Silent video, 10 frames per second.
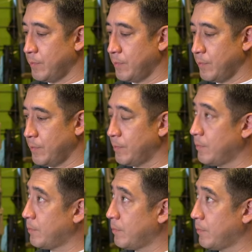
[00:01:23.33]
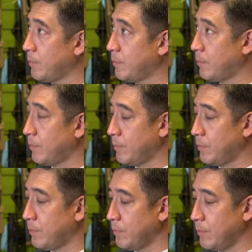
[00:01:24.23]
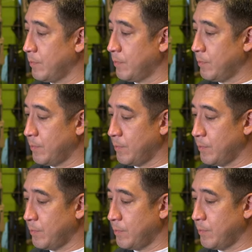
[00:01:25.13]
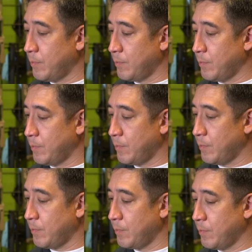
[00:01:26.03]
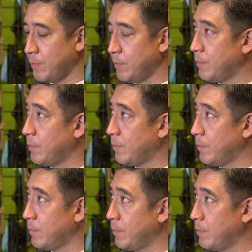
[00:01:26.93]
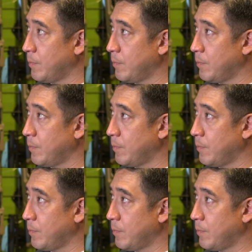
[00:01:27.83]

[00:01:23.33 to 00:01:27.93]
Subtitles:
(silent)